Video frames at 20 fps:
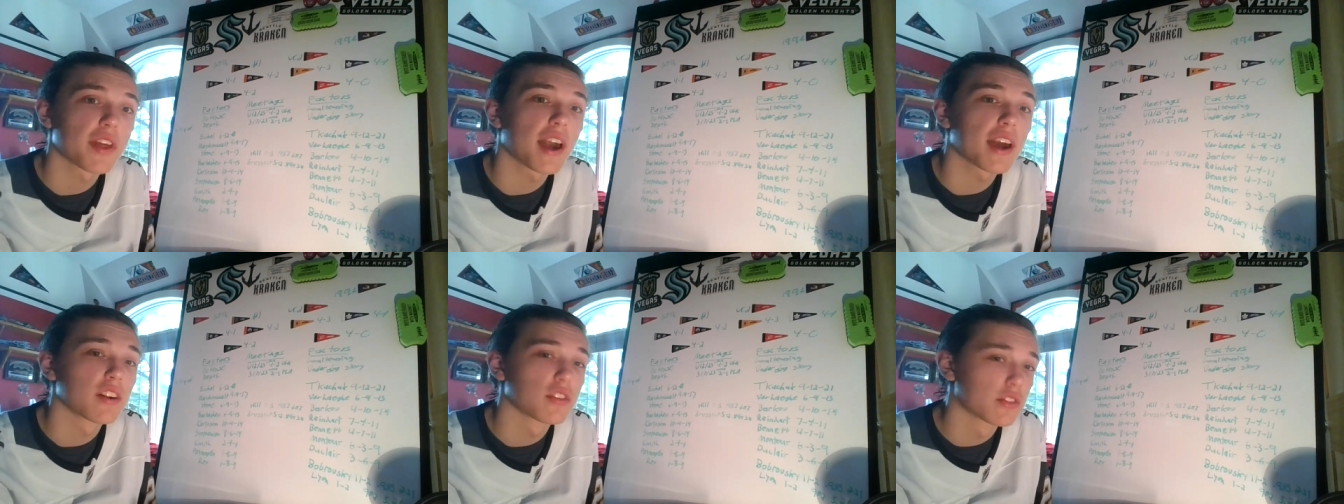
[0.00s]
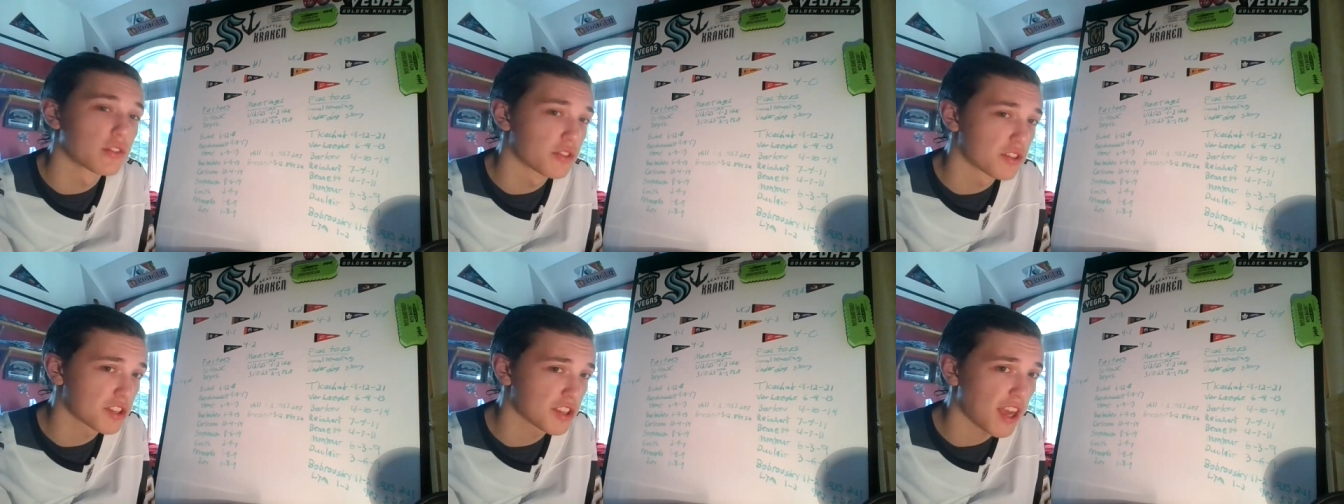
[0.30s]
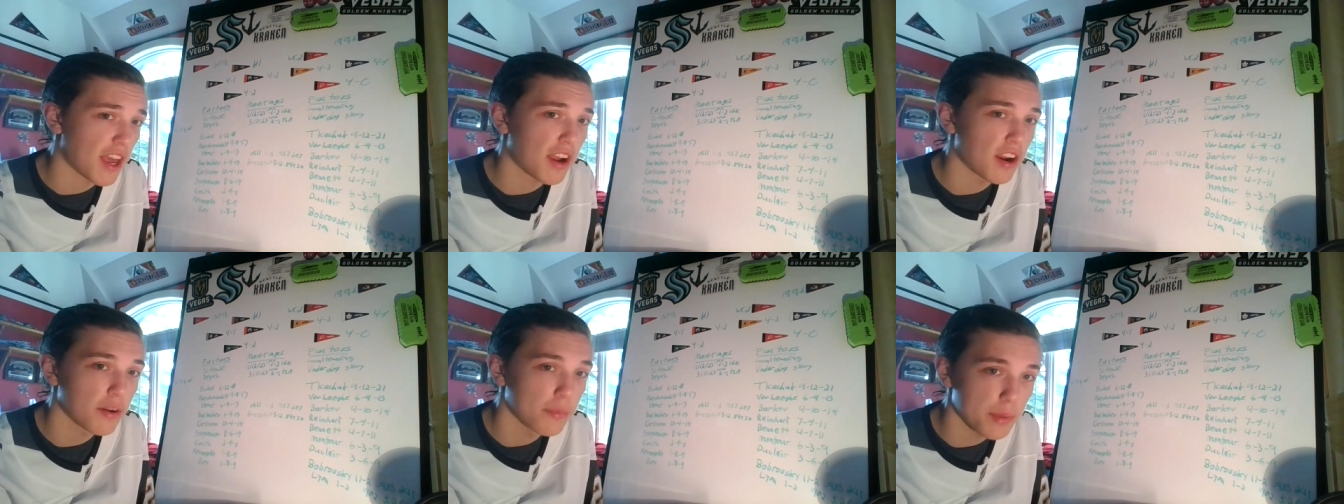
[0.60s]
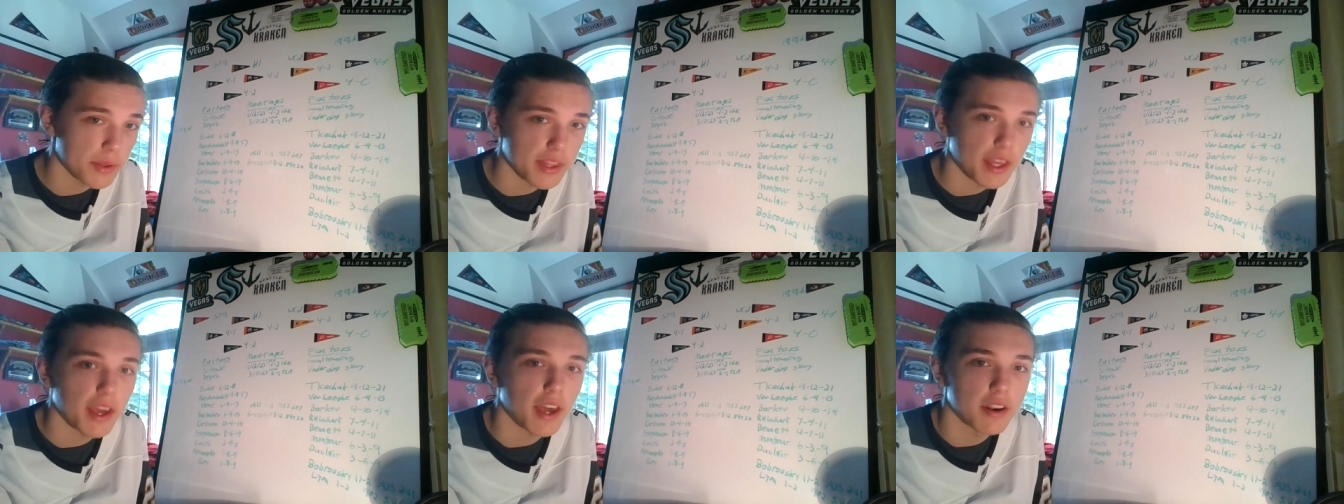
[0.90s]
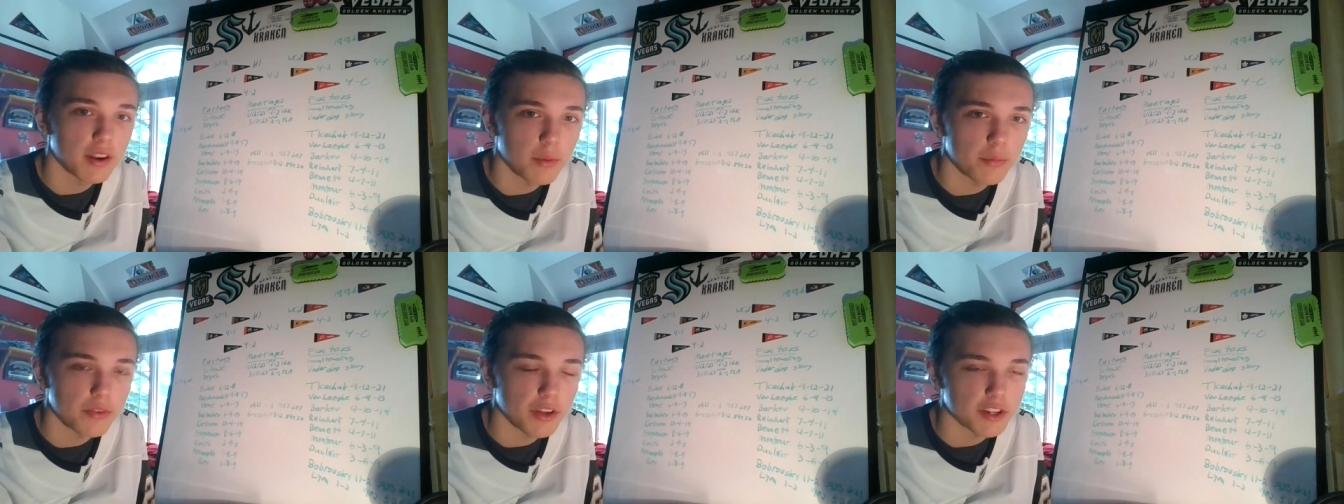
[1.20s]
they had a little scare, but they
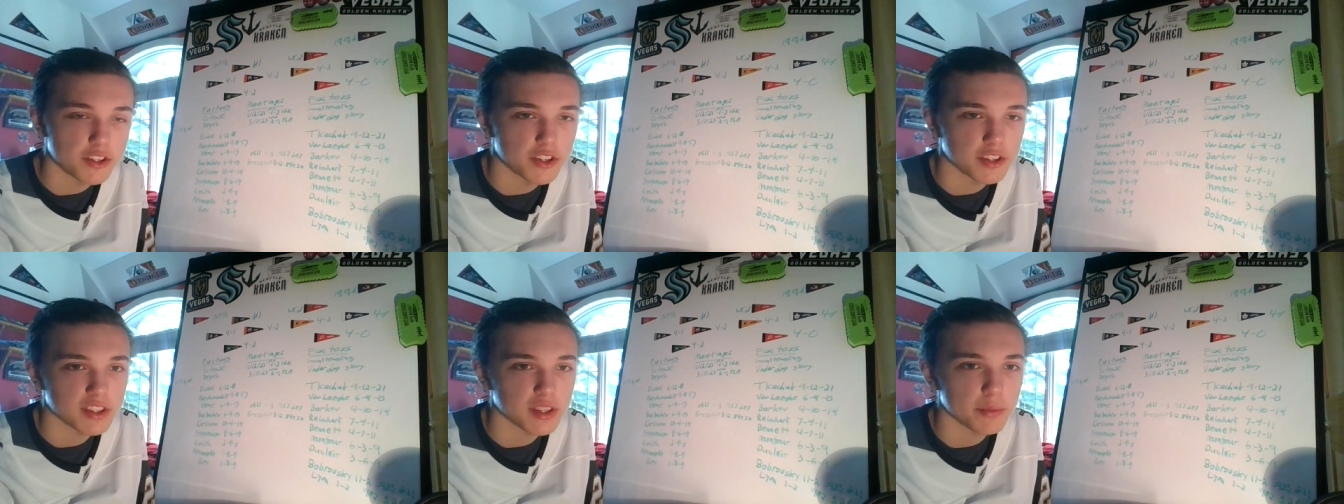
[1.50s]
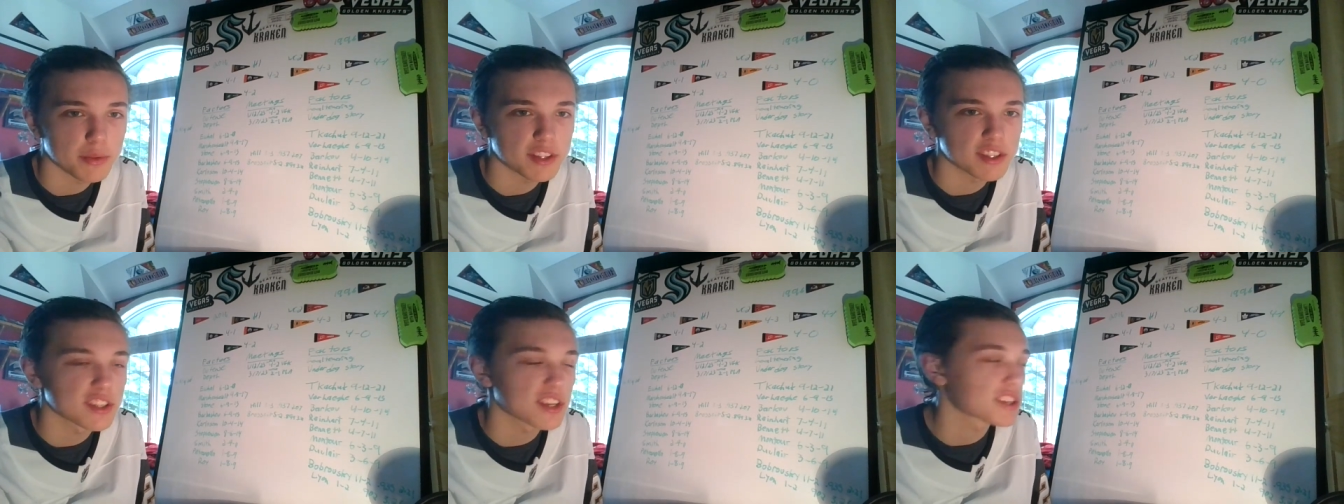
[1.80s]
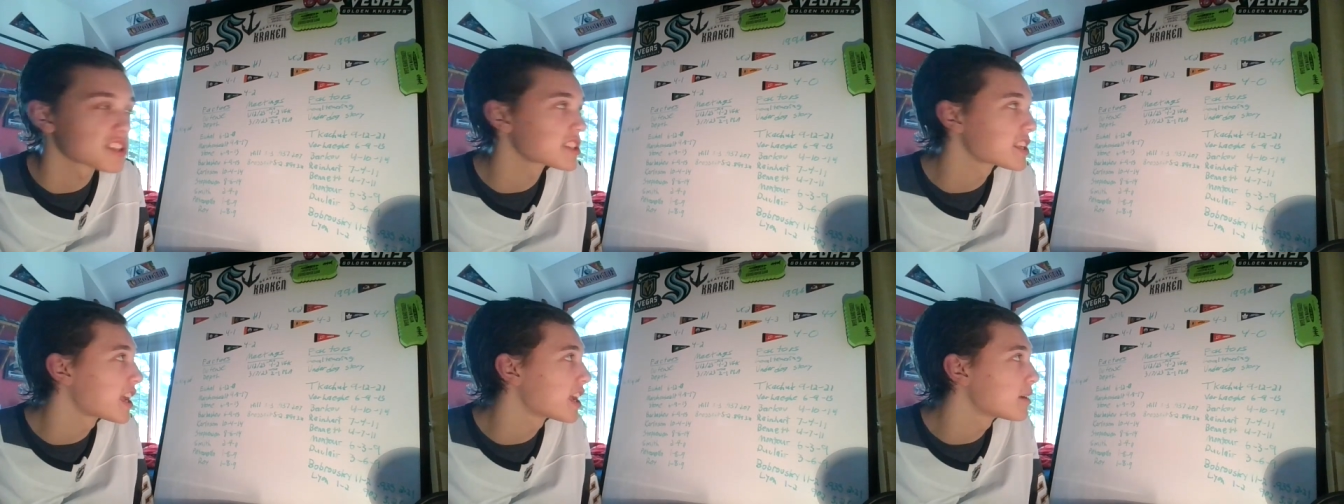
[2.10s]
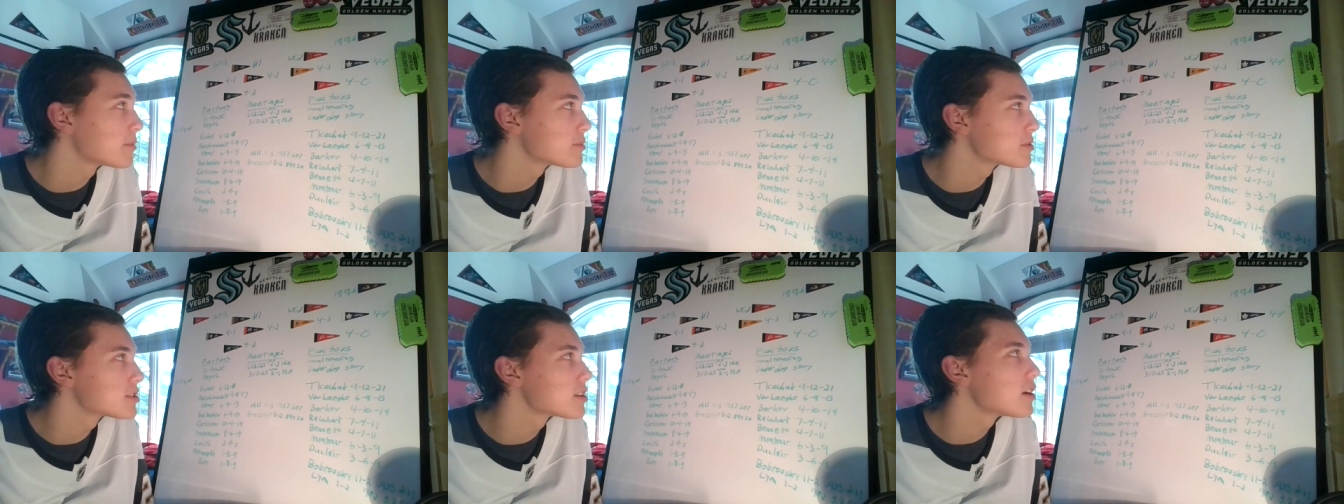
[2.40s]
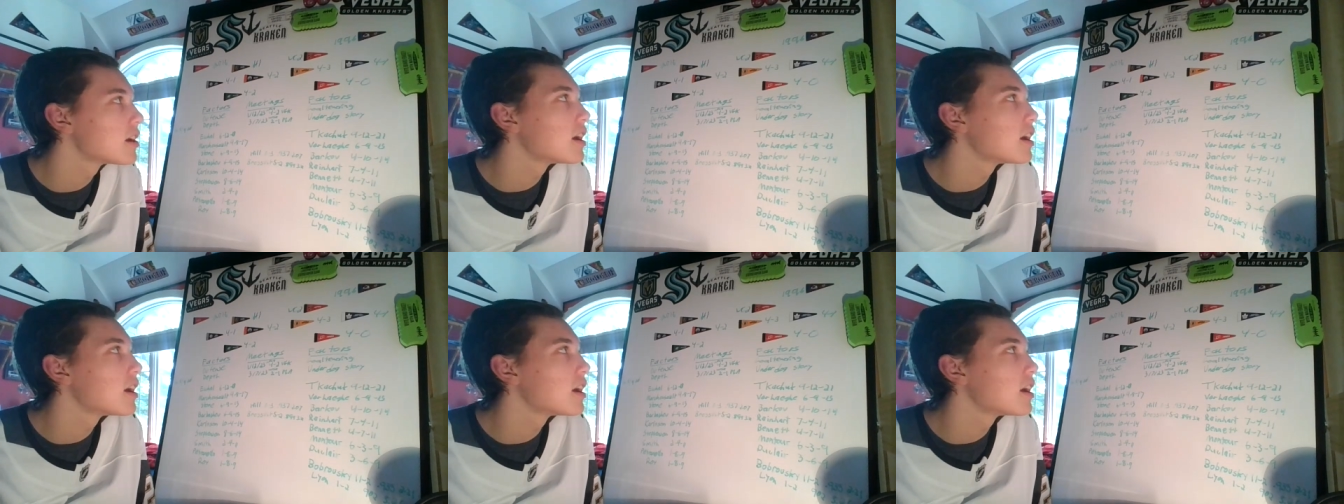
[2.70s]
end up finishing them in 6 games.